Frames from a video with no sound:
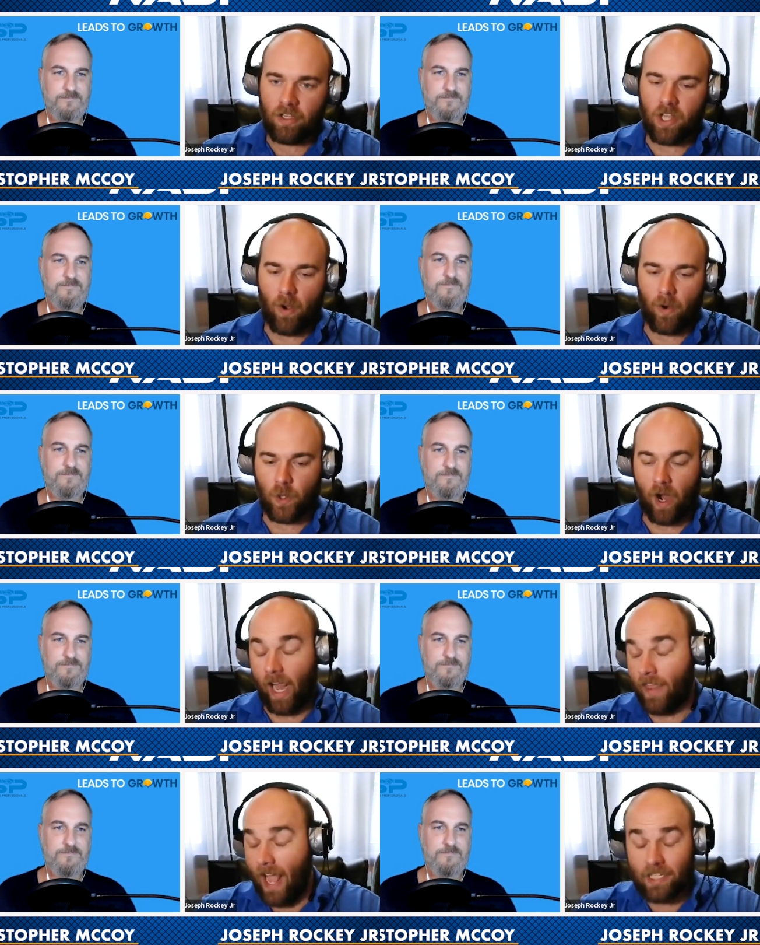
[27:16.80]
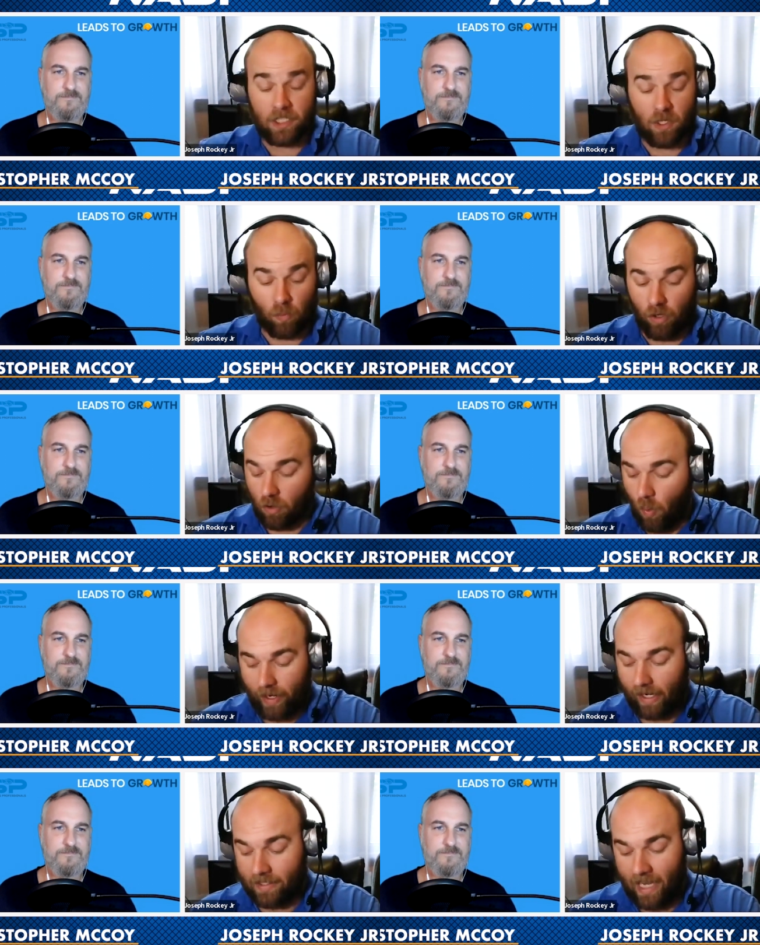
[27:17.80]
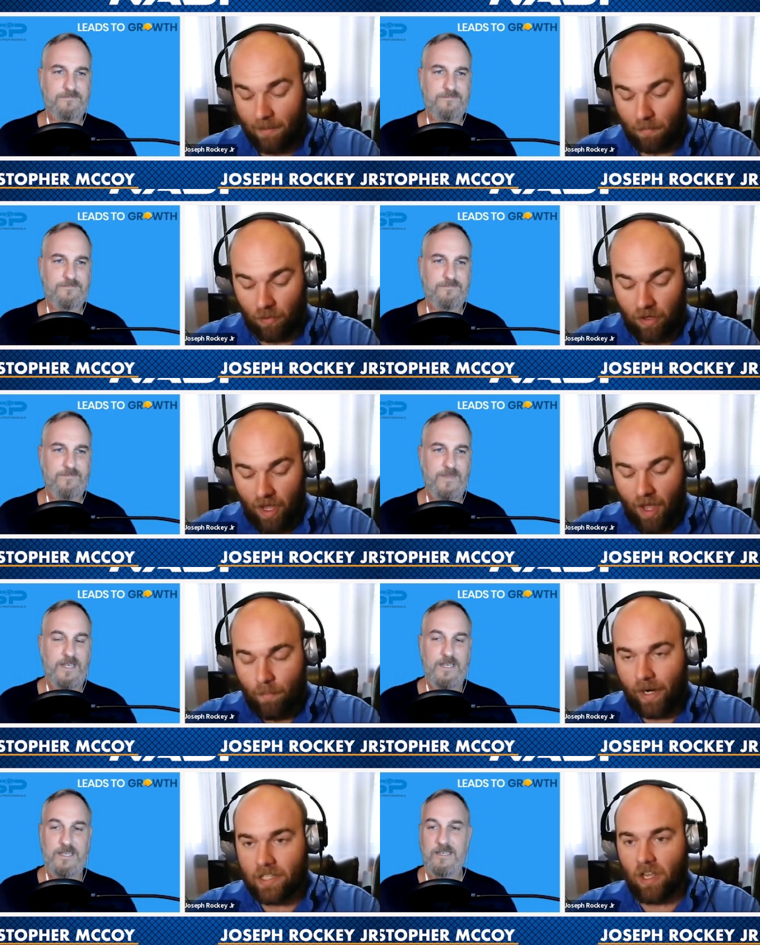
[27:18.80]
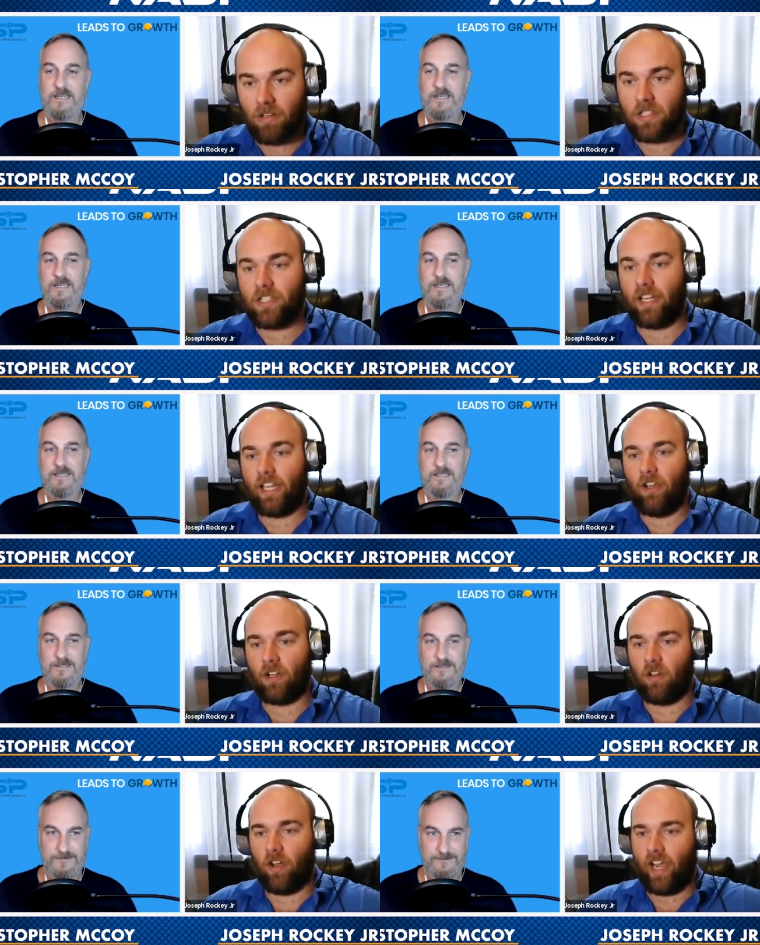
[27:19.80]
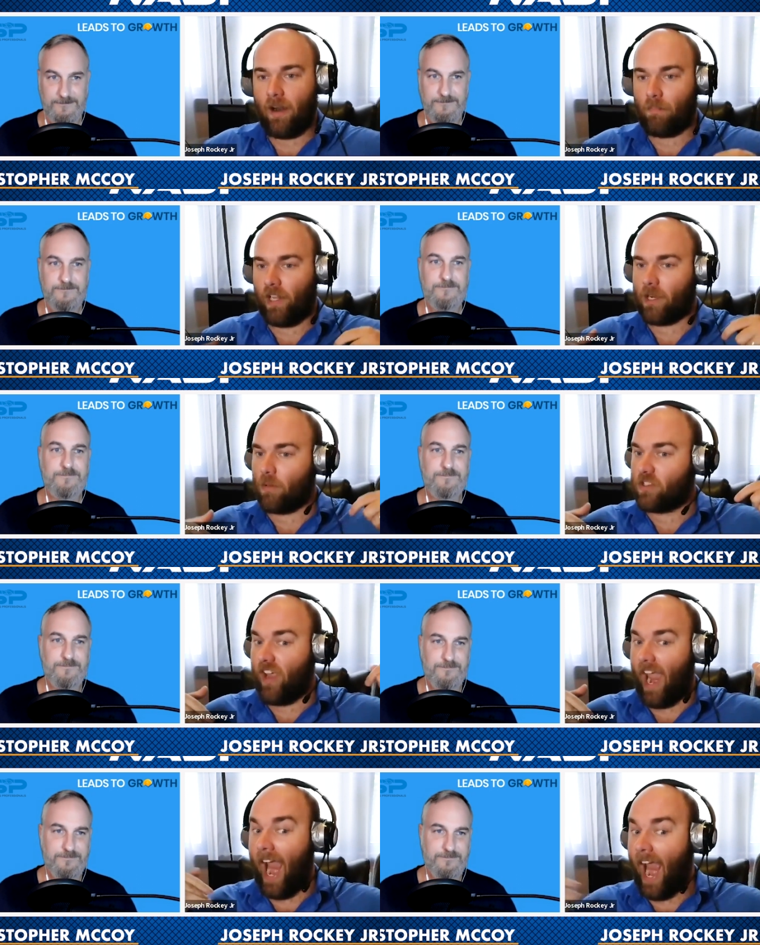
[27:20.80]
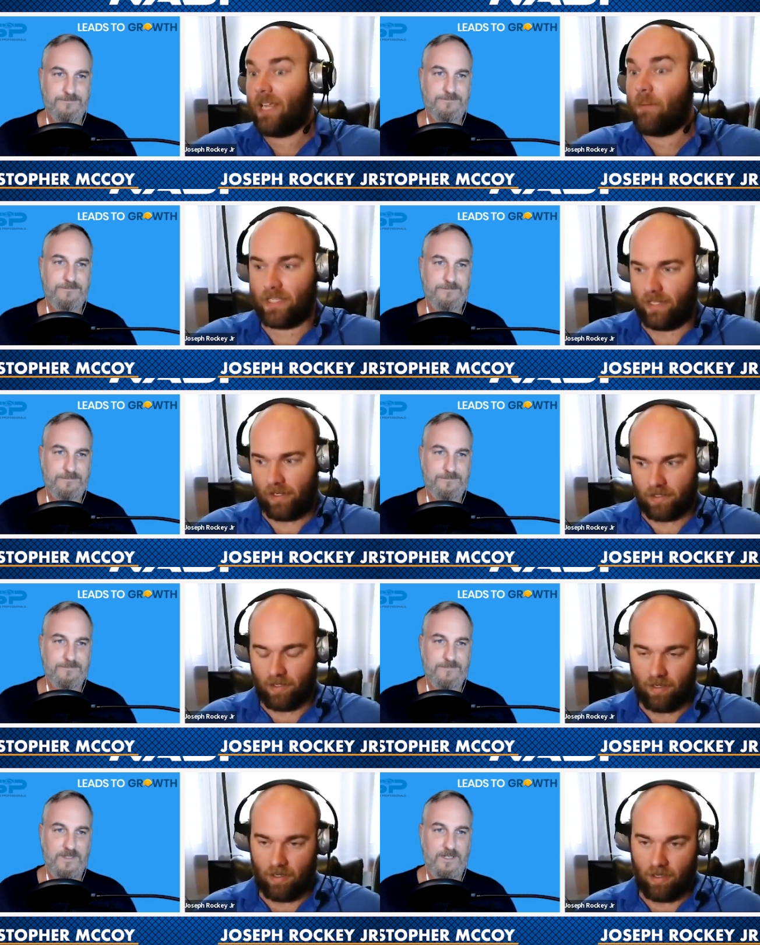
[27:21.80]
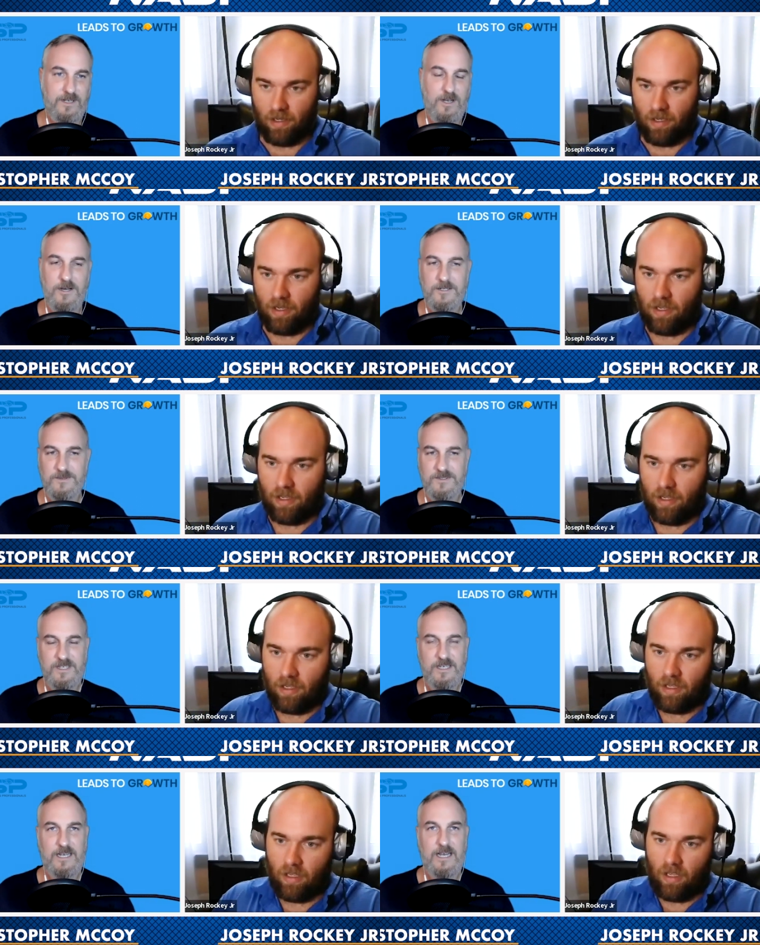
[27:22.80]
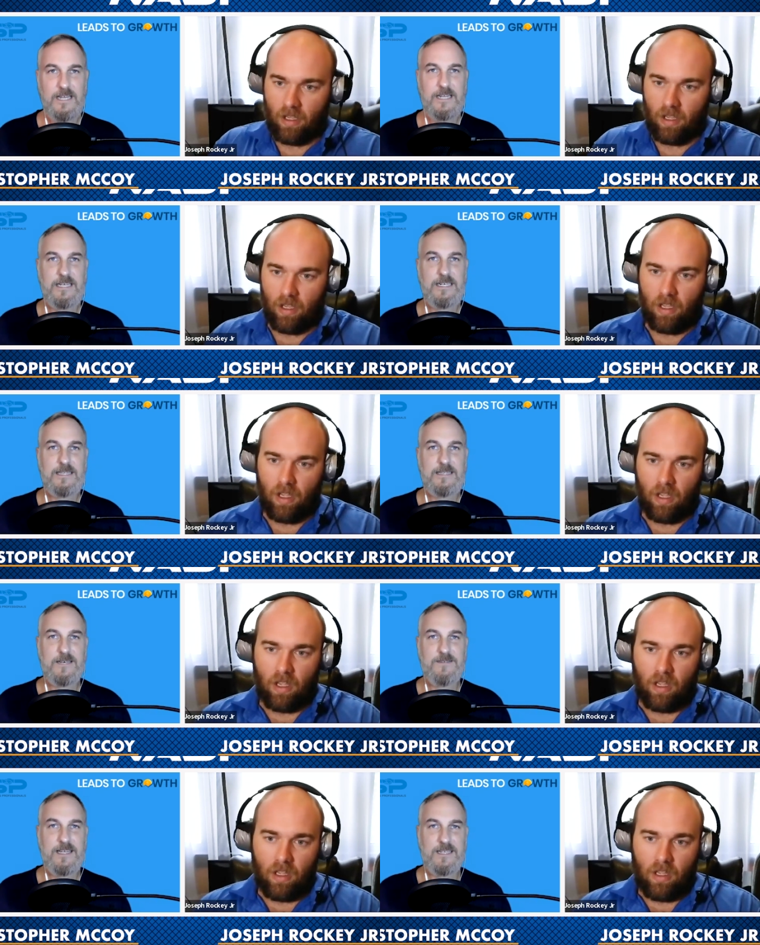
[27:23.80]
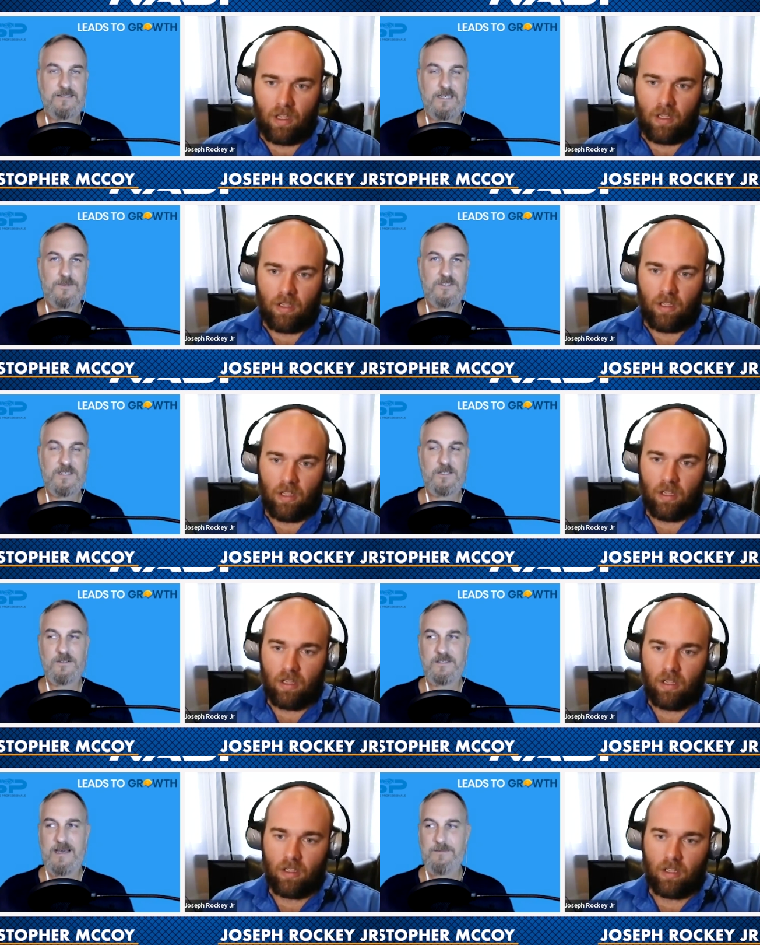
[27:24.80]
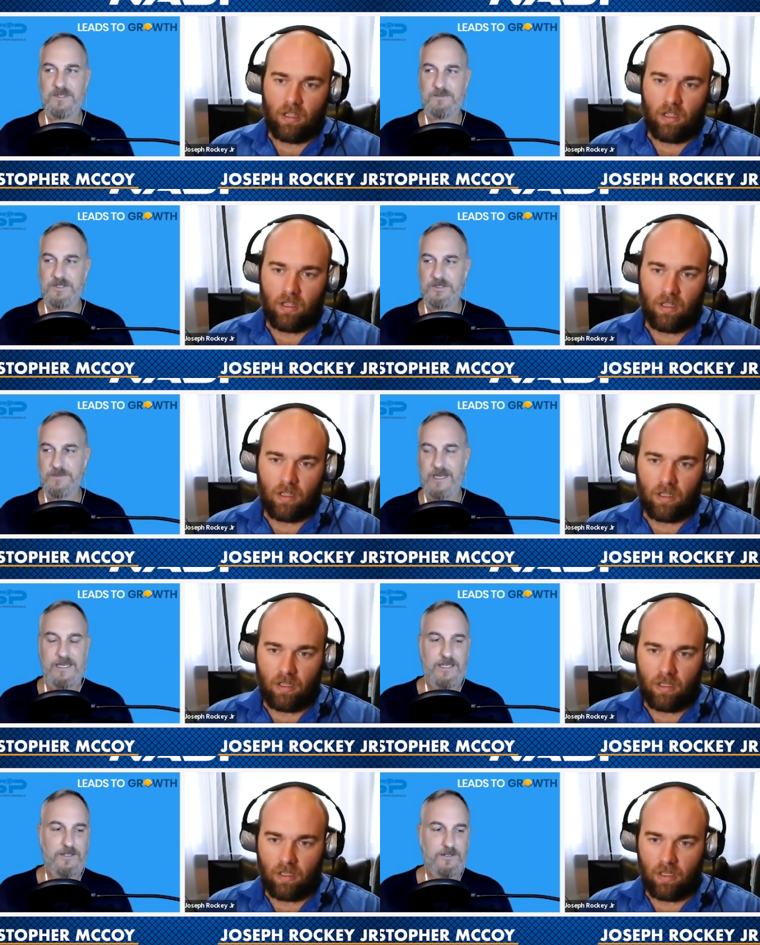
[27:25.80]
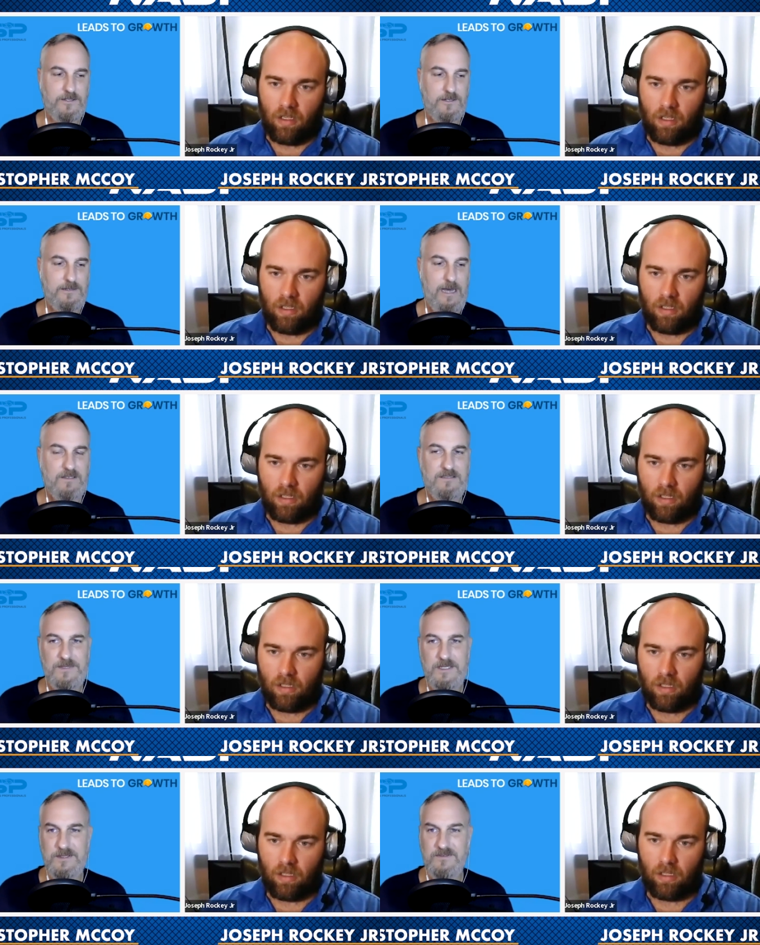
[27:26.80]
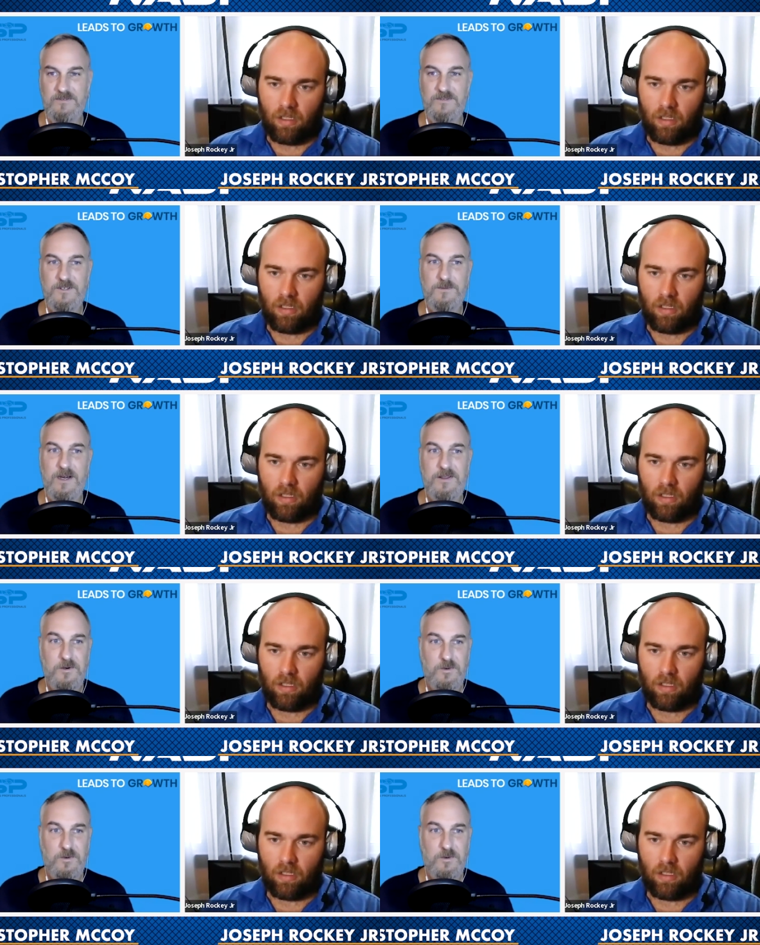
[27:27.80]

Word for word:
Speaker 1: is always ready. And that's just a real quick example, but it's also something you can look at applicable to any business.
Speaker 2: 100%. And I love that example, because not only that, but you're allowing somebody to be fulfilled by their